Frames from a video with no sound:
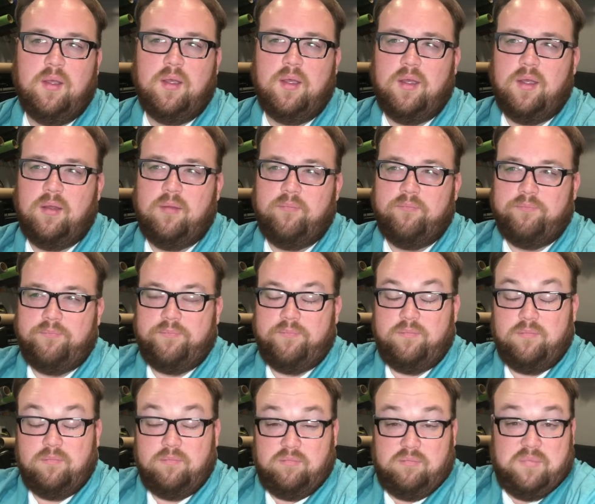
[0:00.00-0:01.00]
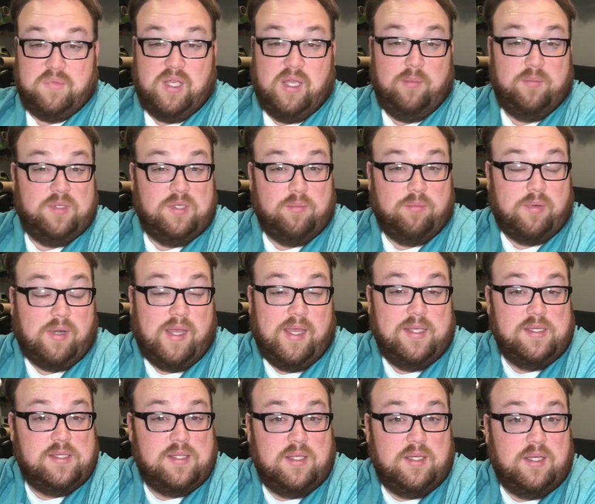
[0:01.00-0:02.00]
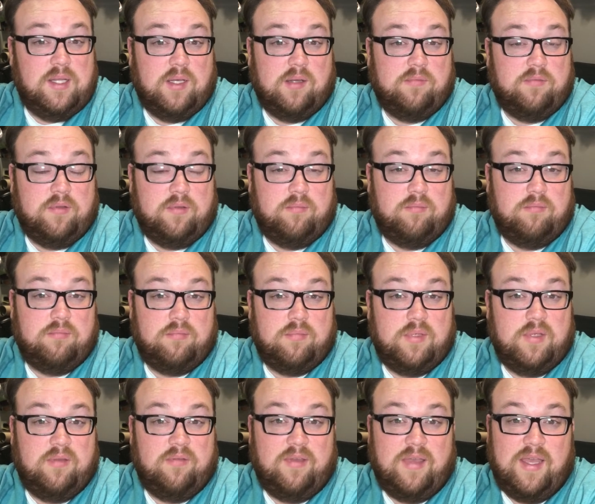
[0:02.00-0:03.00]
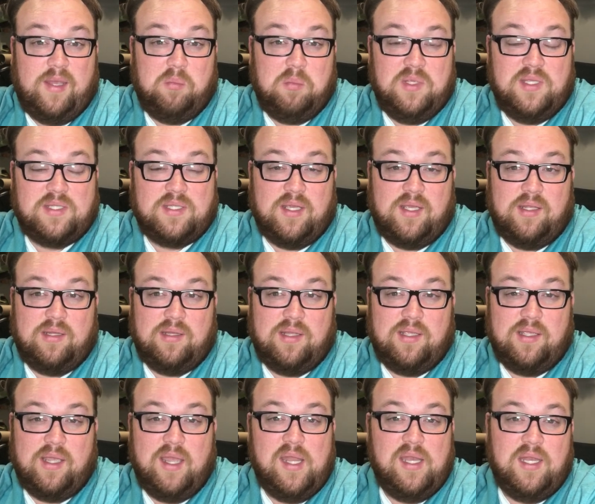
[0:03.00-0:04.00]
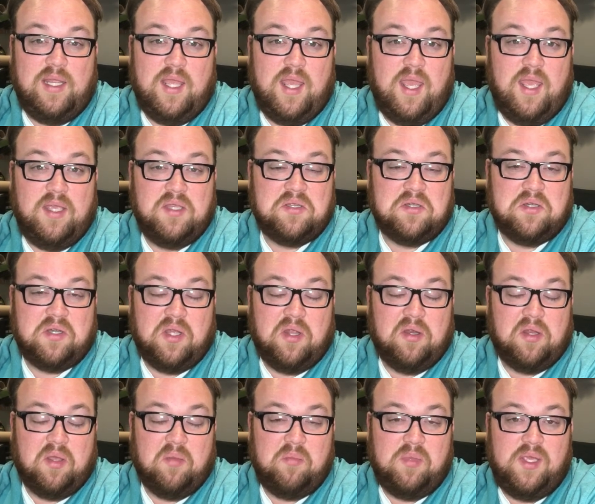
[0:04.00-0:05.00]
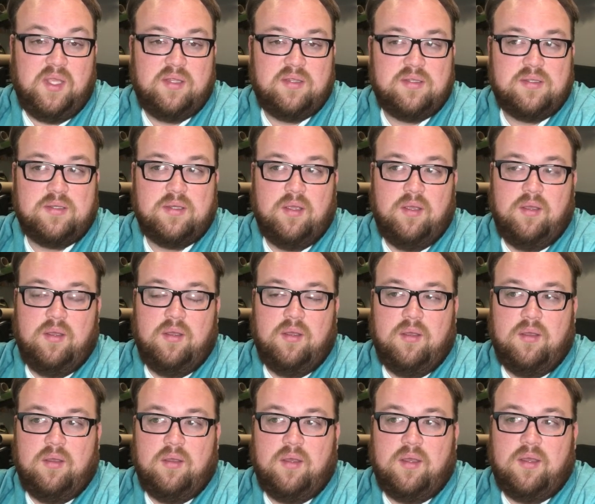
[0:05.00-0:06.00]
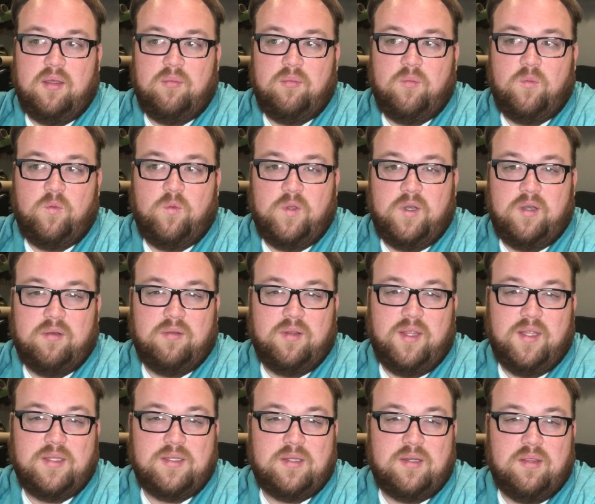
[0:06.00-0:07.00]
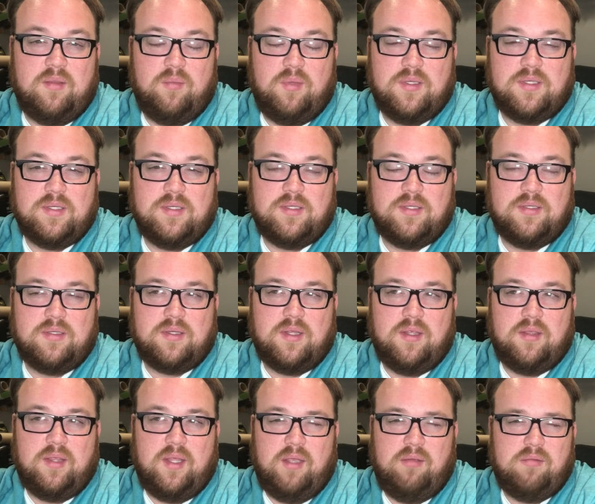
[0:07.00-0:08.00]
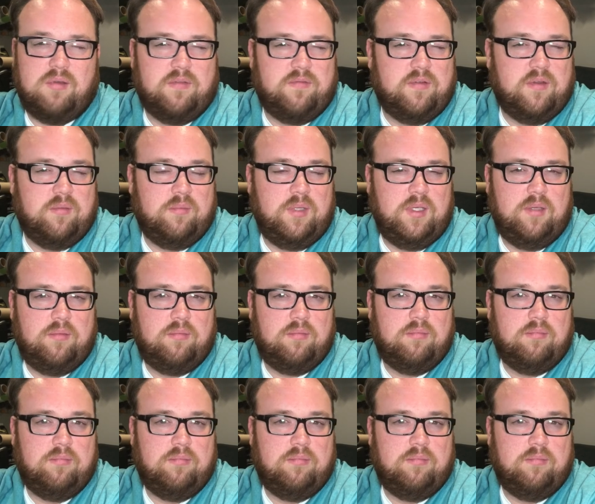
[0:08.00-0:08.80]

Um, I'm surprised that none of them have had me sign like N D As or non-competes um, when it relates to the businesses that they refer me,